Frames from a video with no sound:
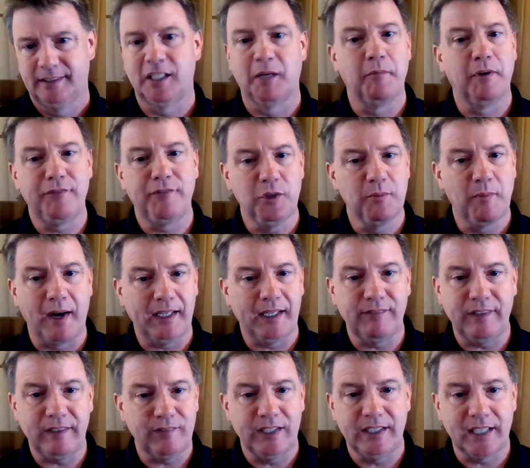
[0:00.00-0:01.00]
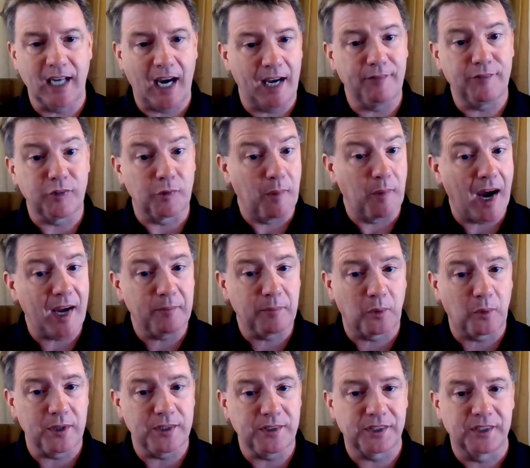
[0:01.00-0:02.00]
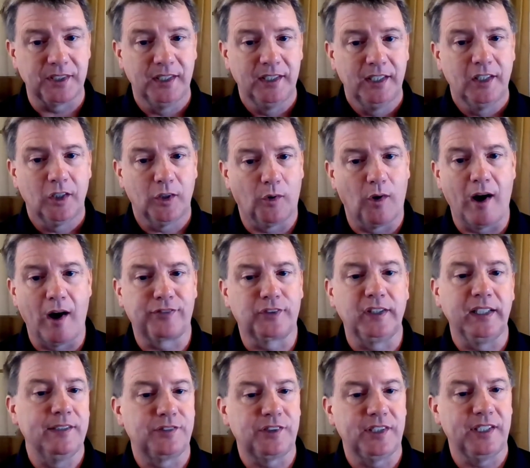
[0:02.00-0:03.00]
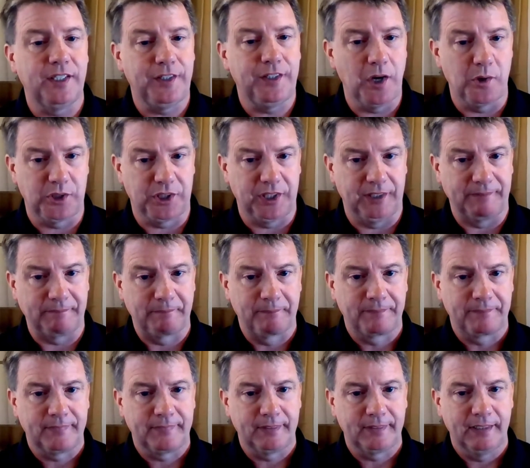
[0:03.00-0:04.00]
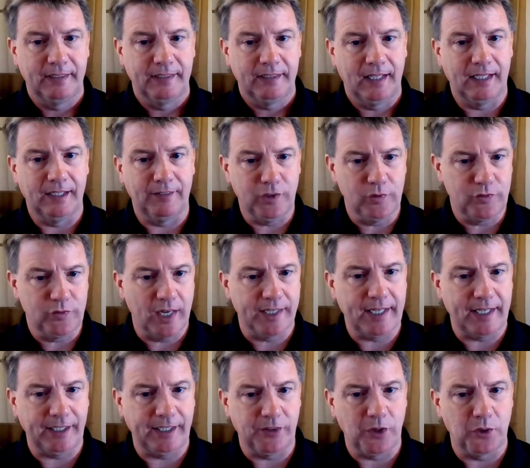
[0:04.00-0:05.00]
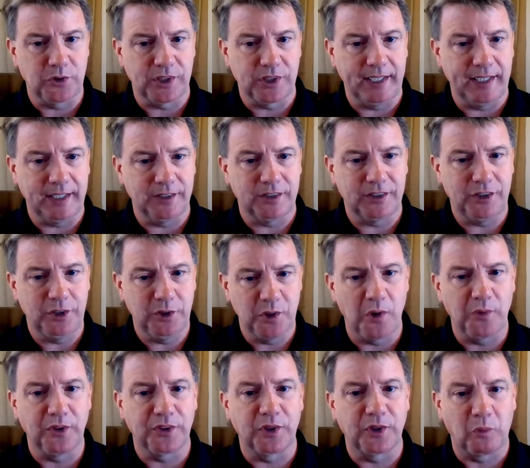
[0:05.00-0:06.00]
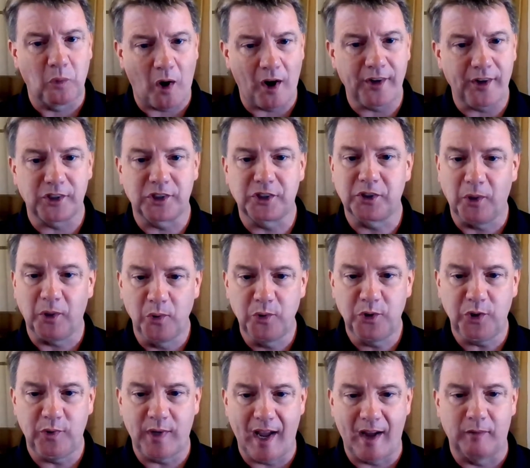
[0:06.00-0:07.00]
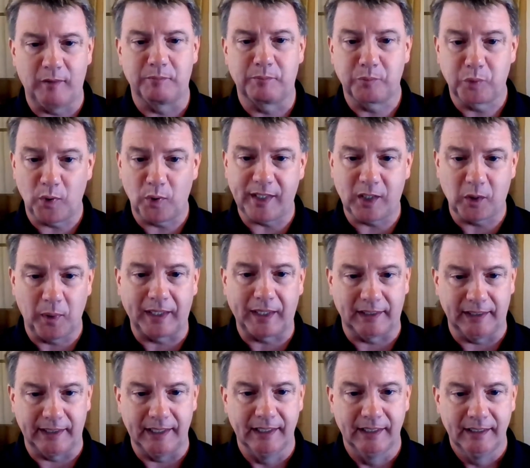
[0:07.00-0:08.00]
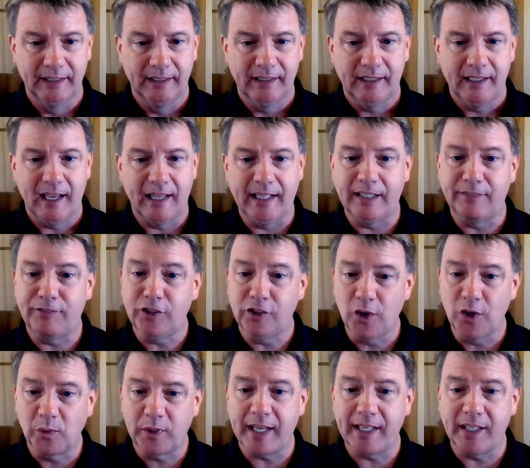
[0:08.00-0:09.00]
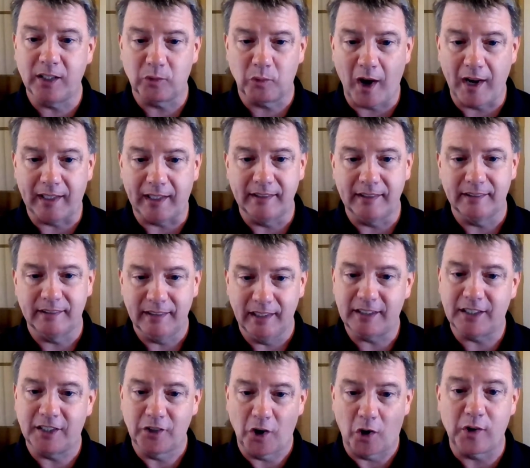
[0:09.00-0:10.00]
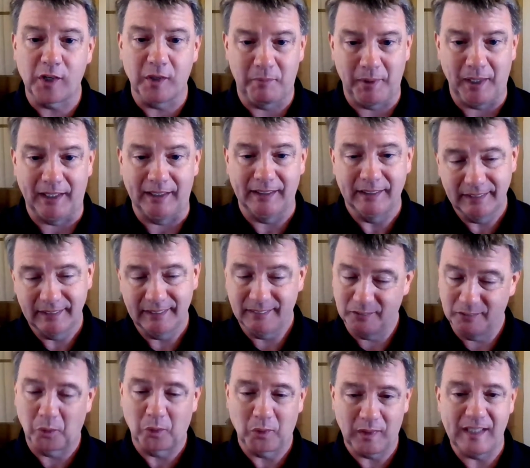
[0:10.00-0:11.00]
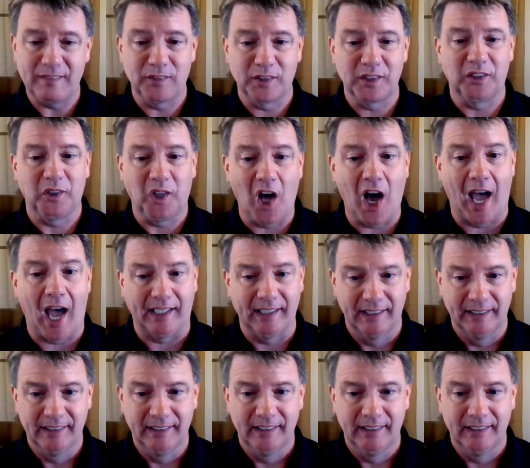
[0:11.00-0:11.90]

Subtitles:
Some of you might have even dived from high boards or off cliffs into the ocean. If you've done any of those things, you know that the water slows you down pretty quickly. And then if you don't get it right, it can hurt a bit, or even a lot.